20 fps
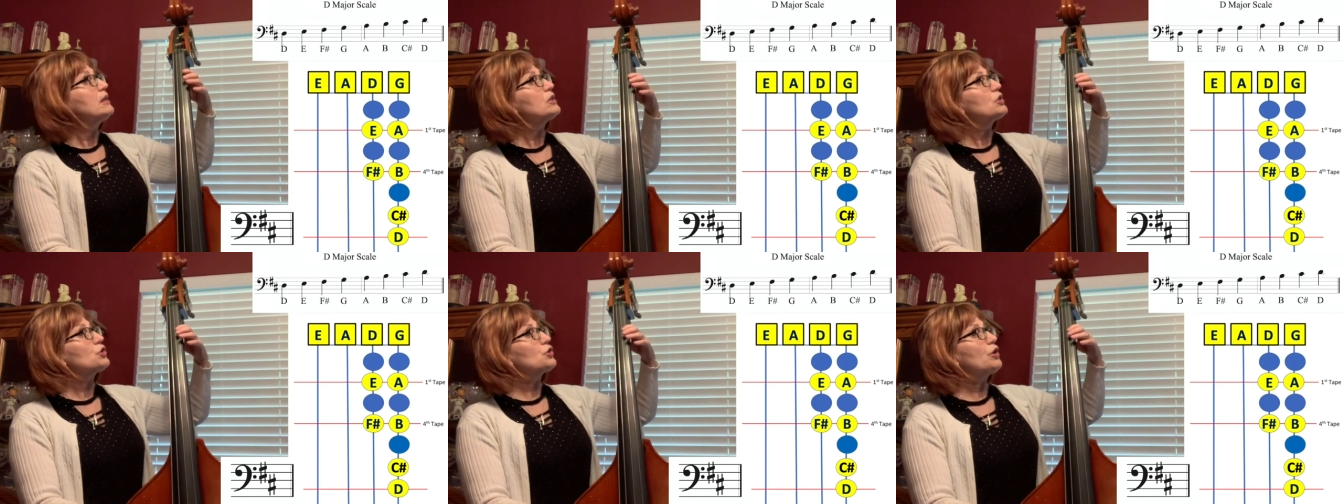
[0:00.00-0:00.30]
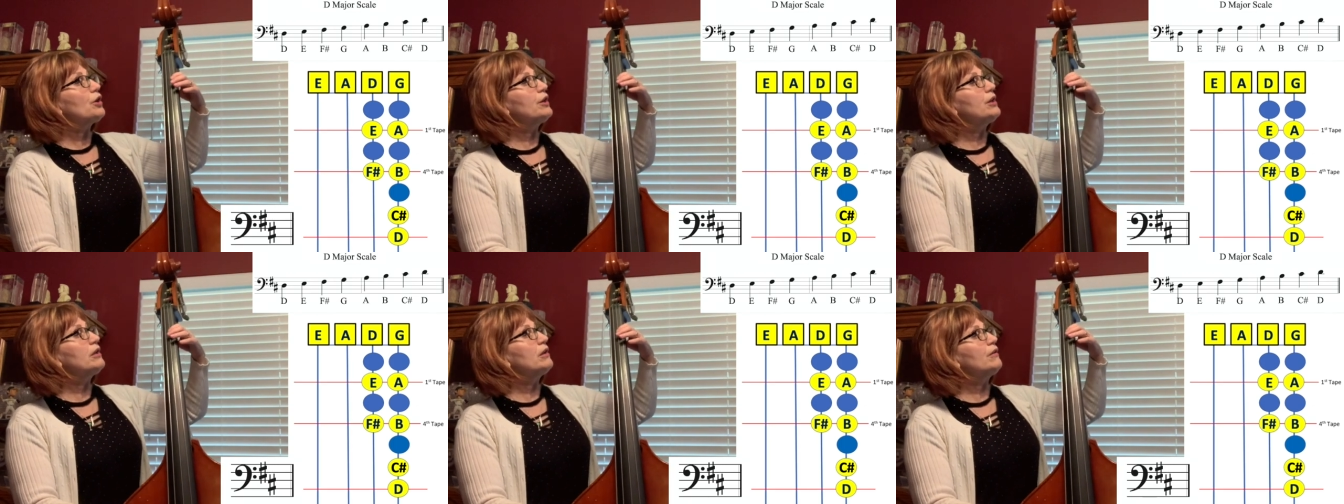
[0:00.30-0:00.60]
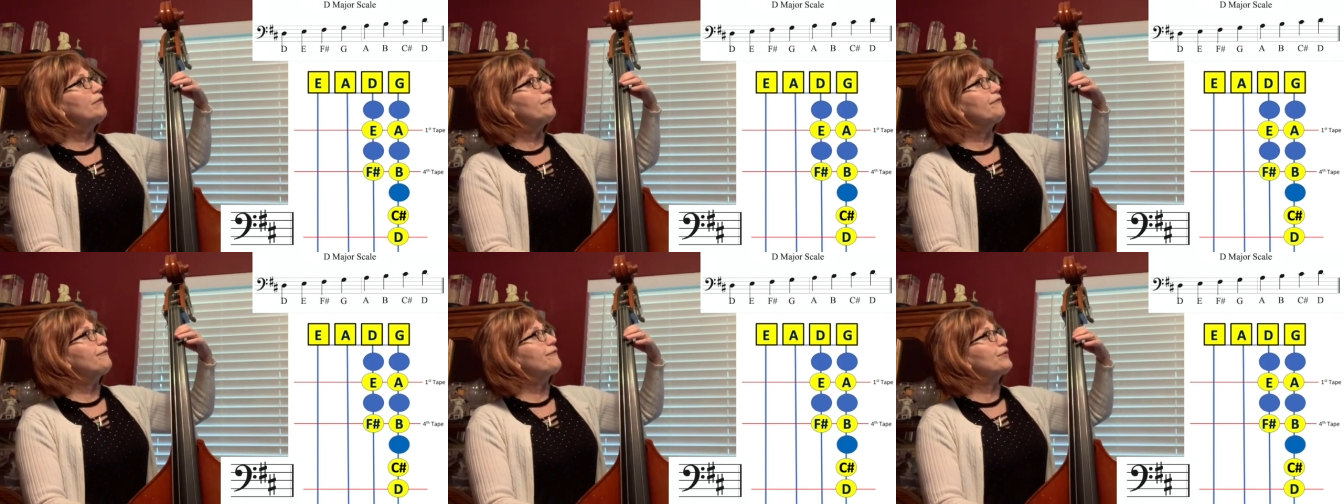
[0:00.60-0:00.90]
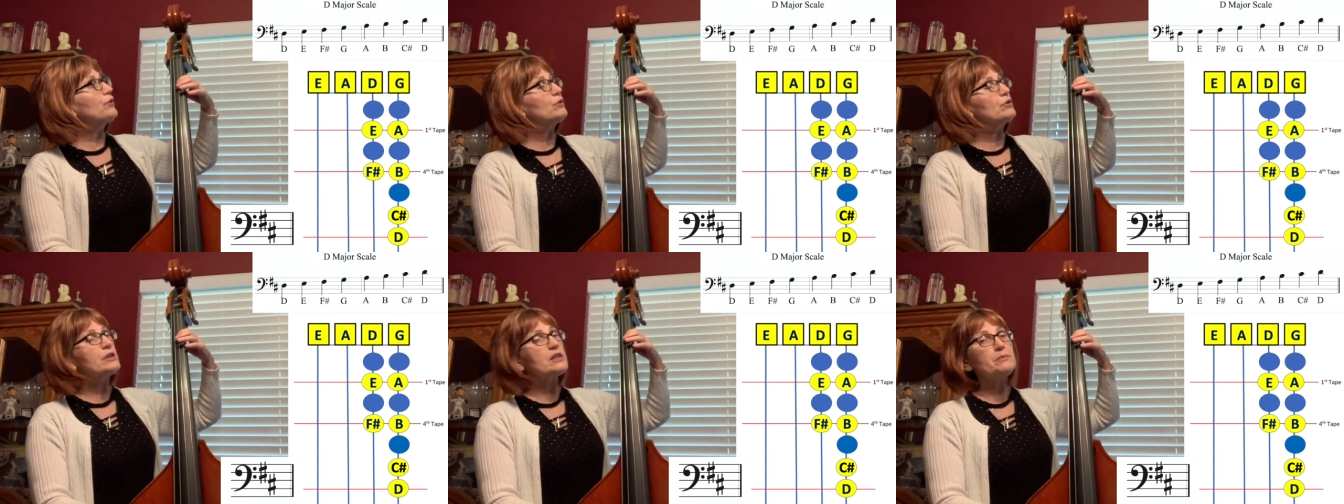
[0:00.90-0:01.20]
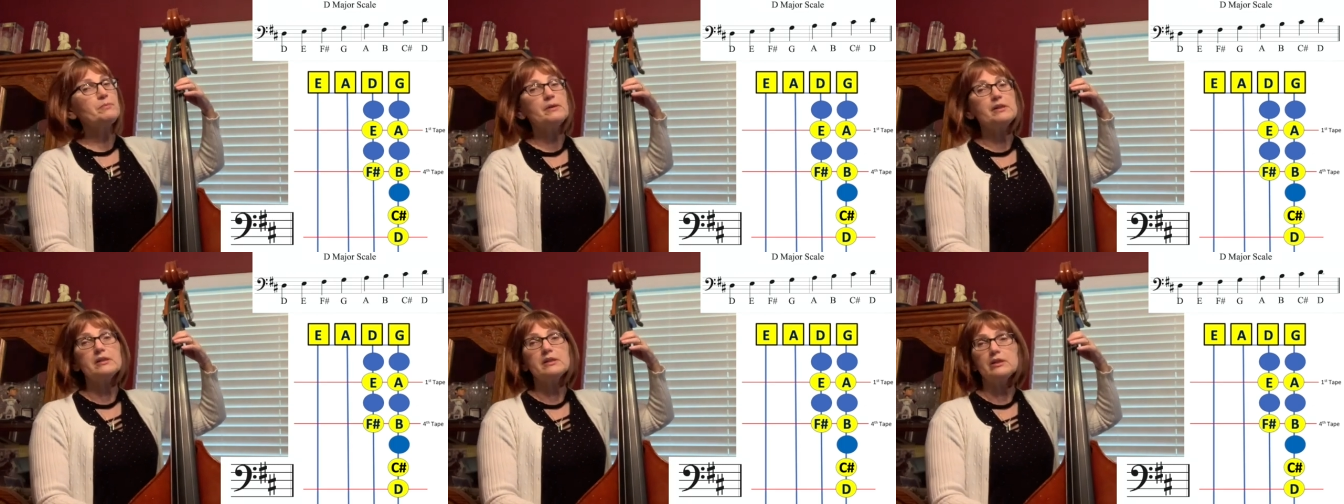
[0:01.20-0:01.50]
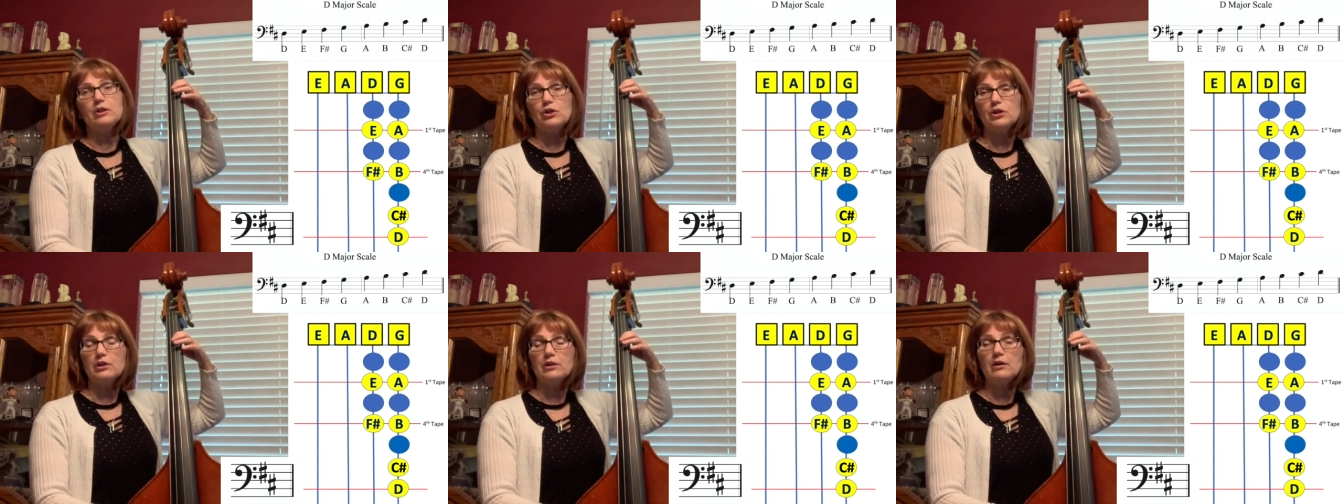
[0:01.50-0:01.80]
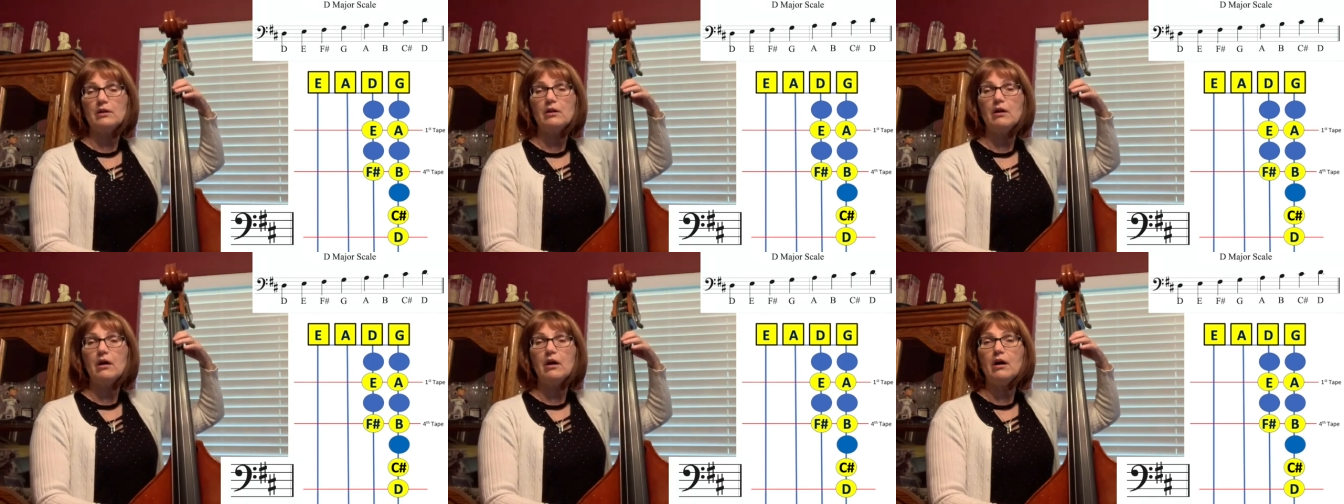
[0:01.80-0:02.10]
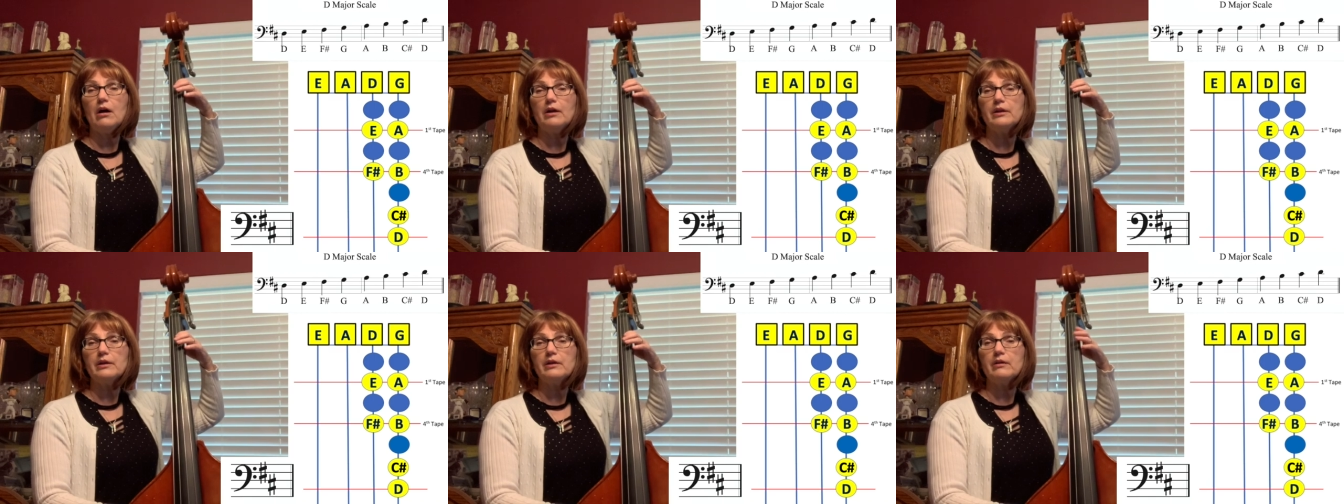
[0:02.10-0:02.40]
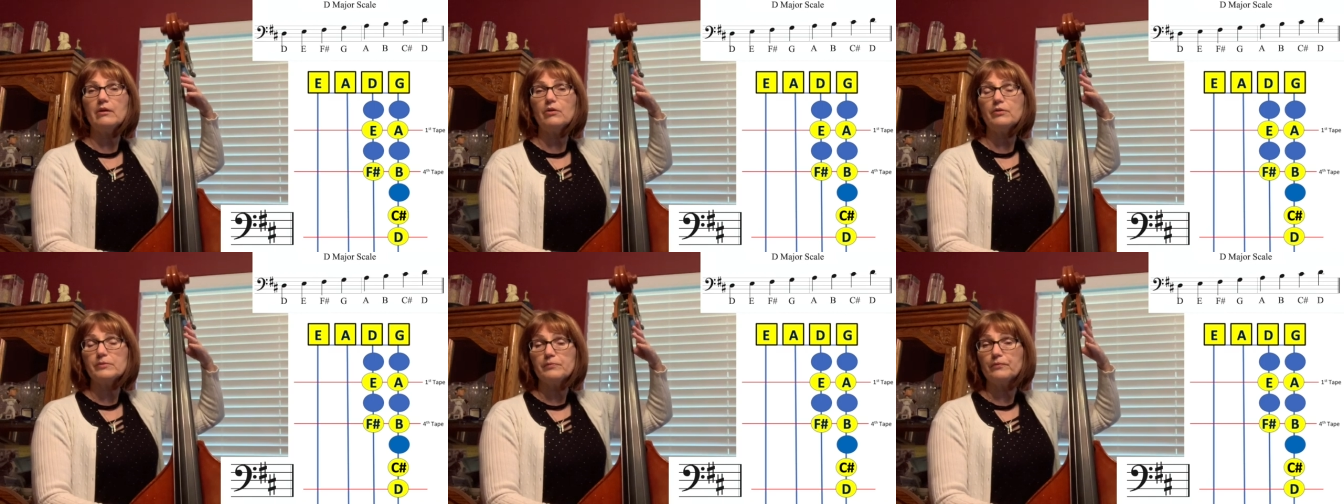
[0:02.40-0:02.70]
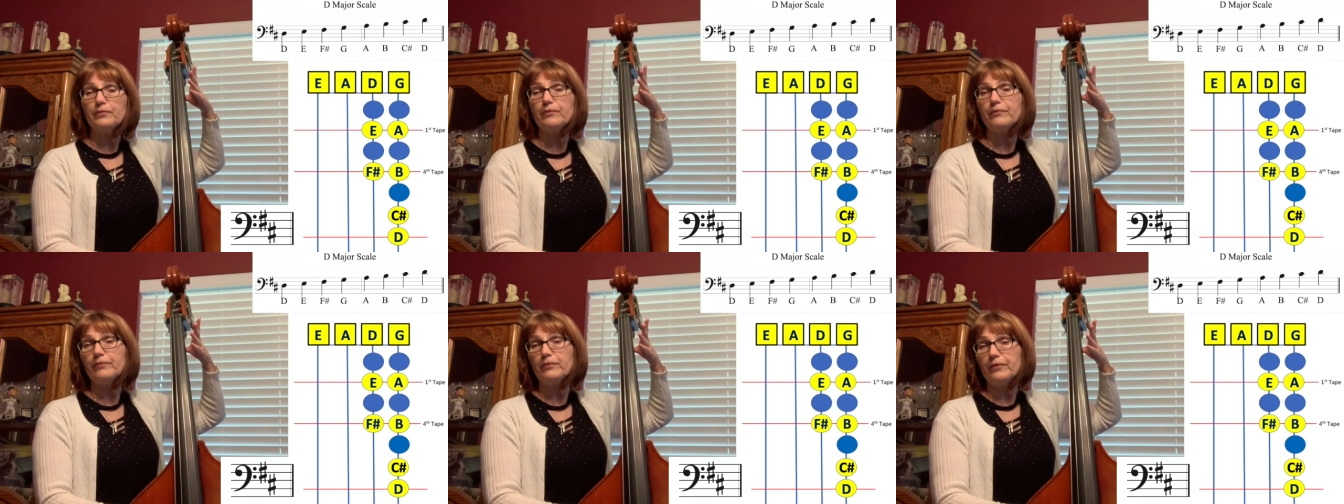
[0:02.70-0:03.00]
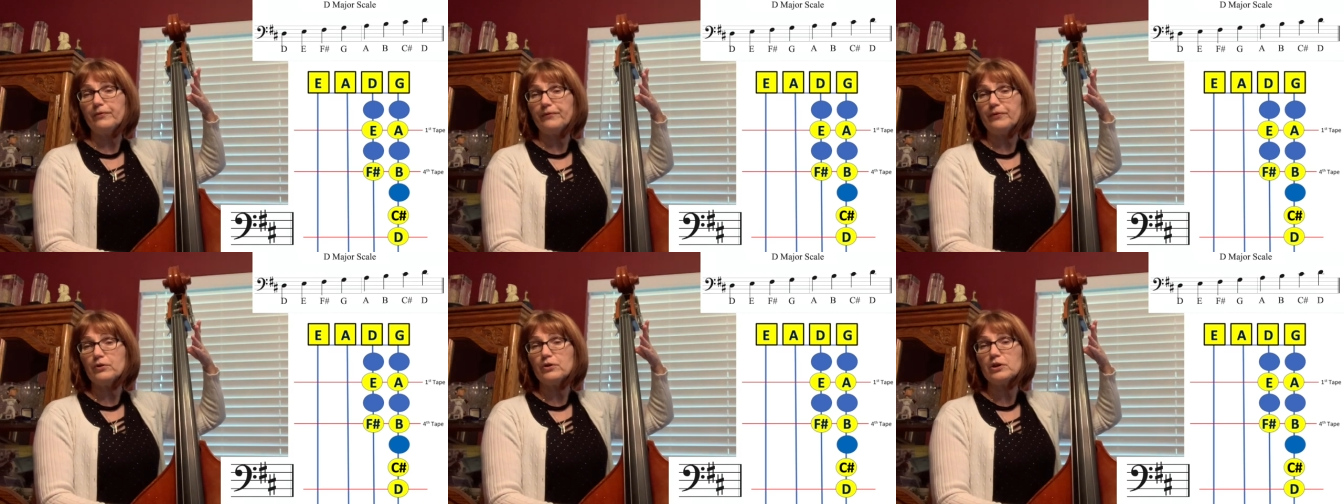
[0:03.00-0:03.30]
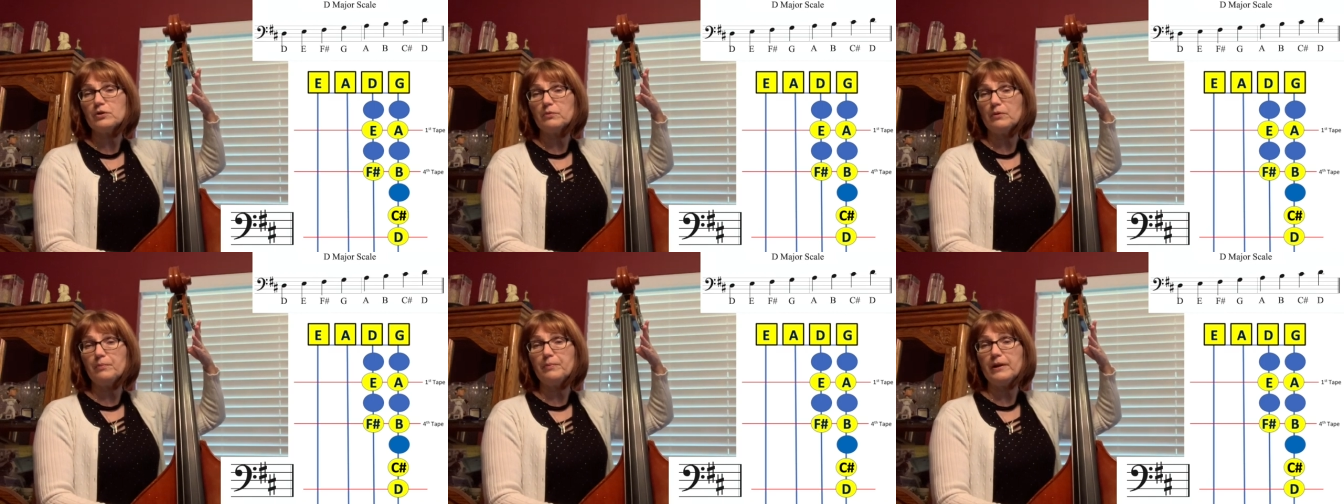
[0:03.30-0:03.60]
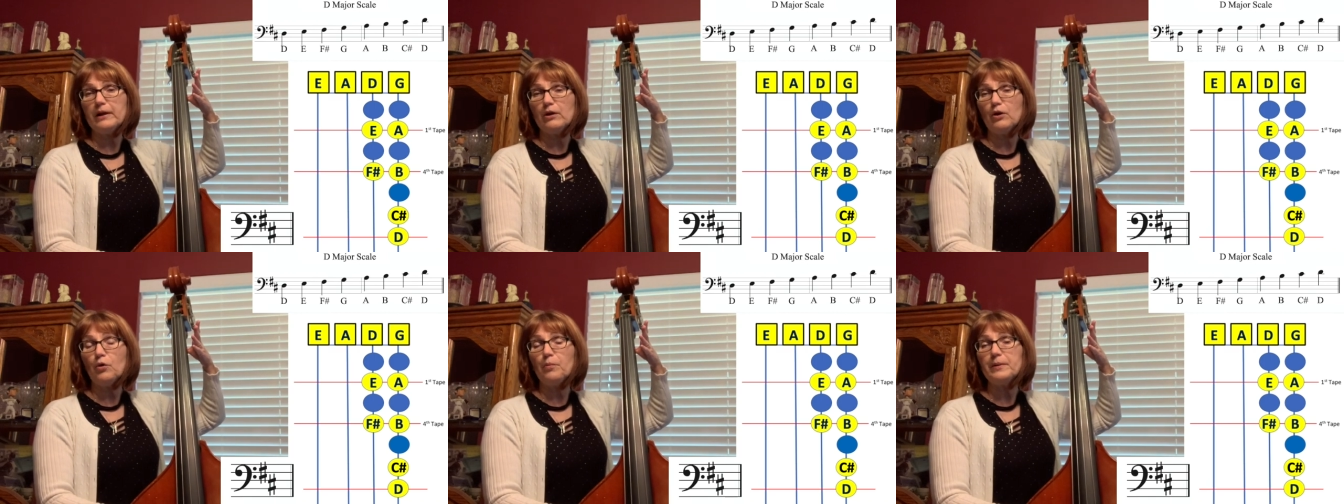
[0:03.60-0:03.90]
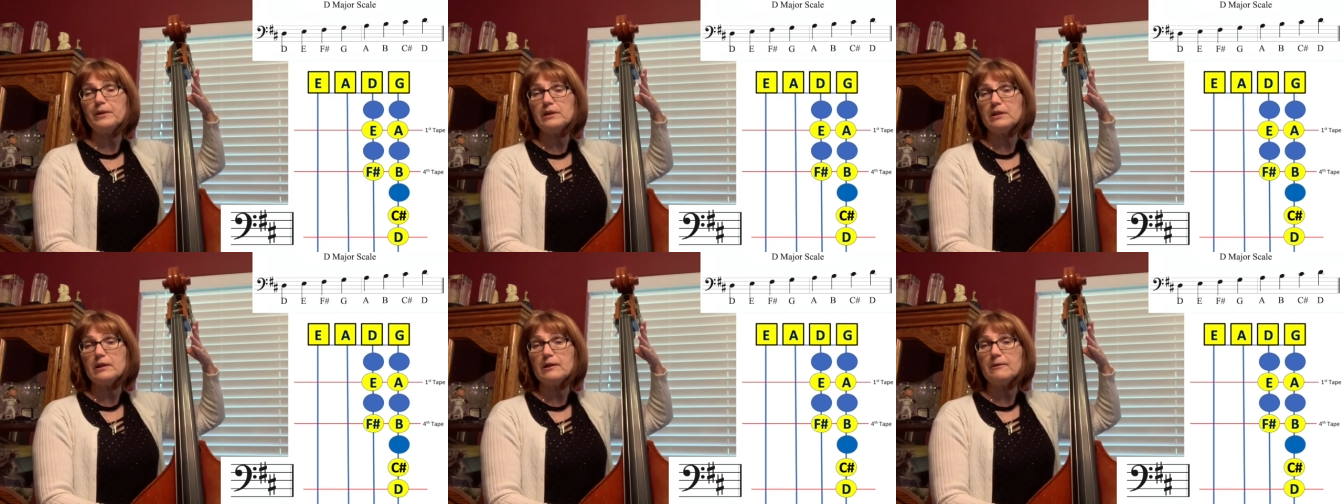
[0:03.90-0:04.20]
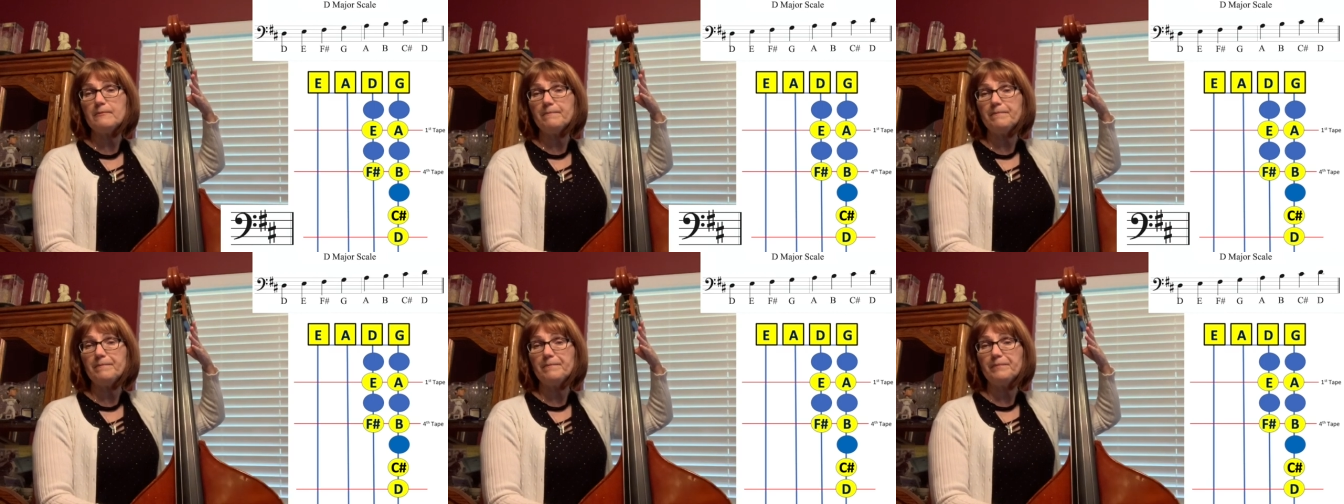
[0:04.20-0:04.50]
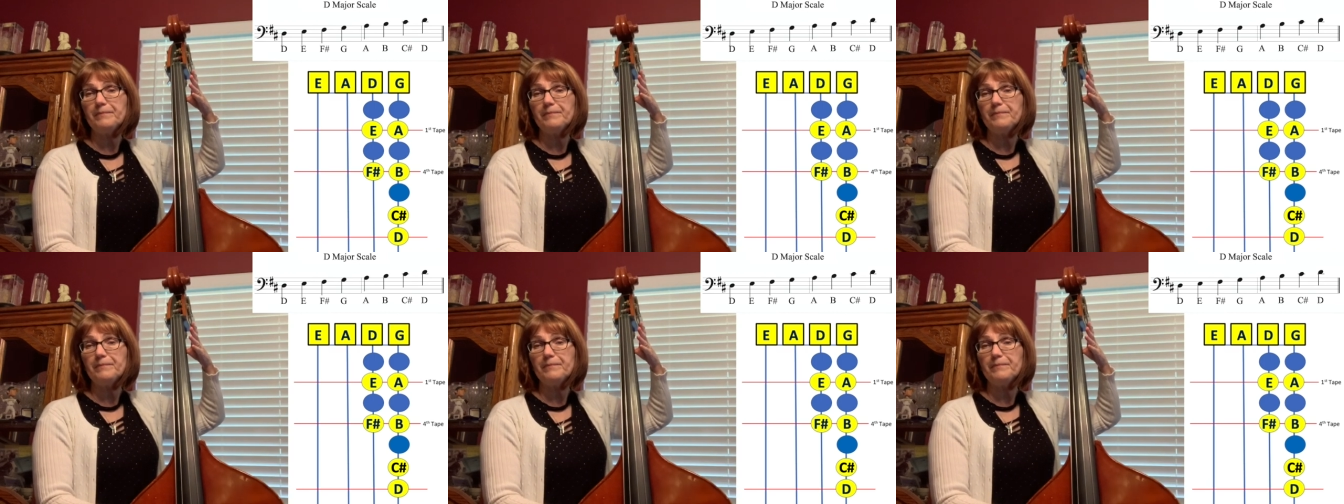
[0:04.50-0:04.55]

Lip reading: starting in first position on, well, first we'll play open D,